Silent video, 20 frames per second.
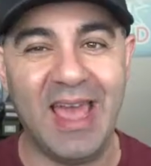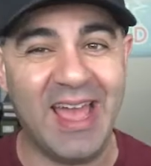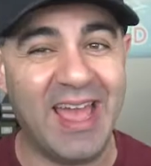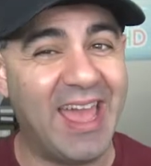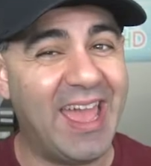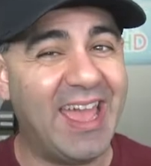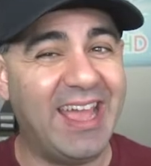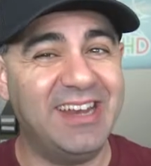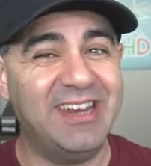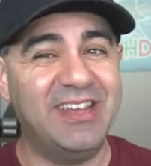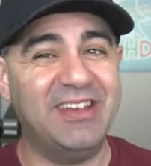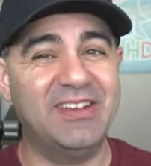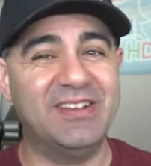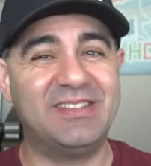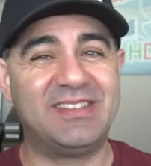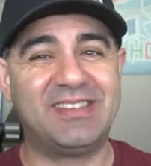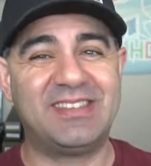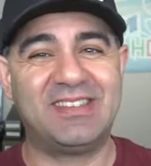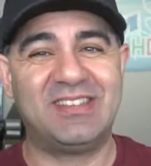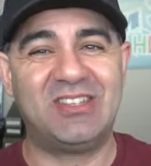Hey
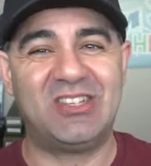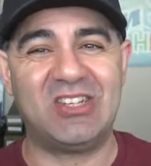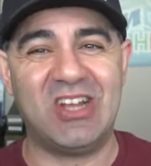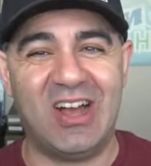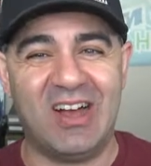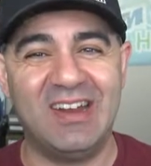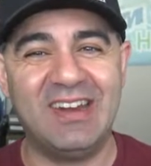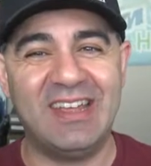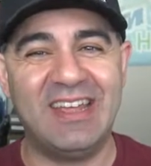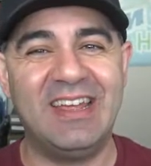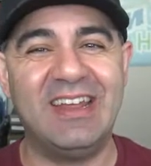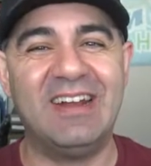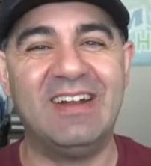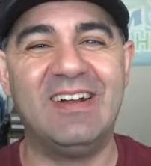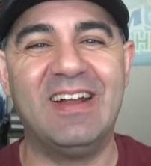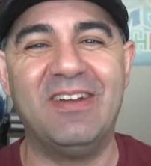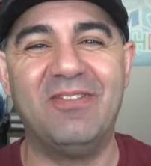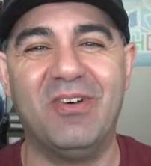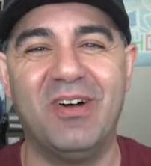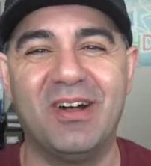dudes, John
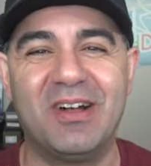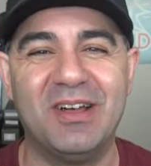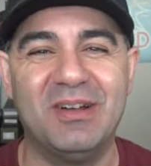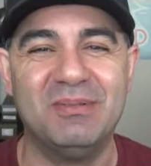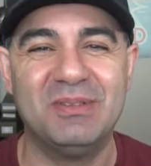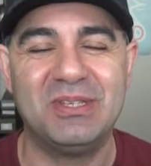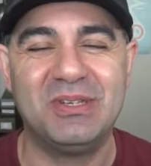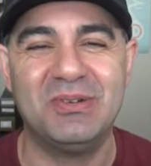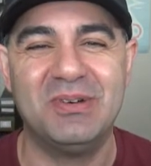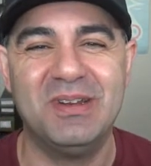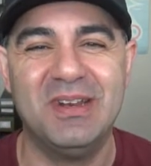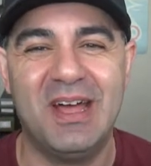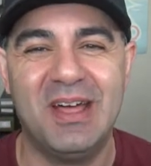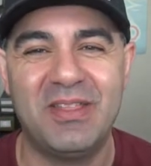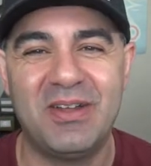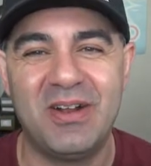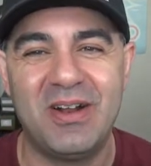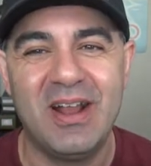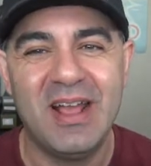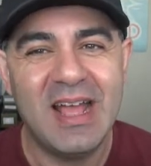here, and welcome to
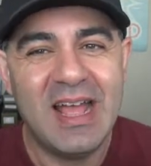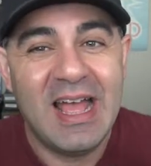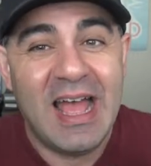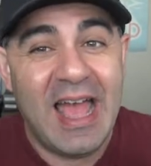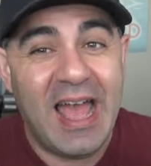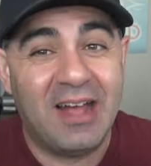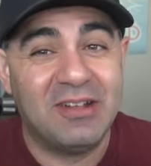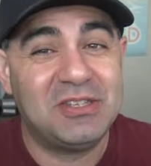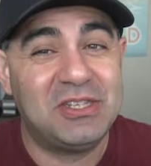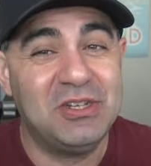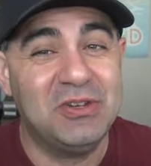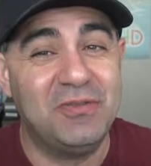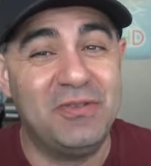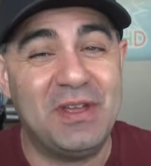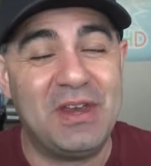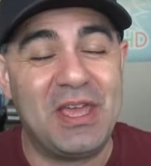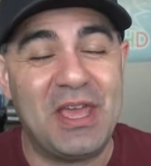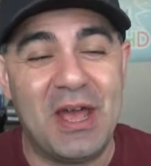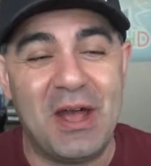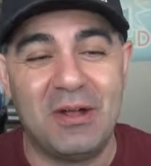another how-to
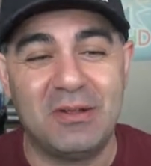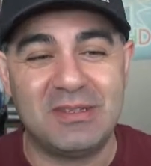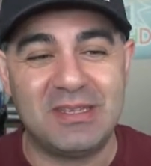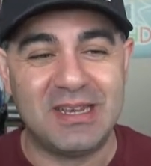video.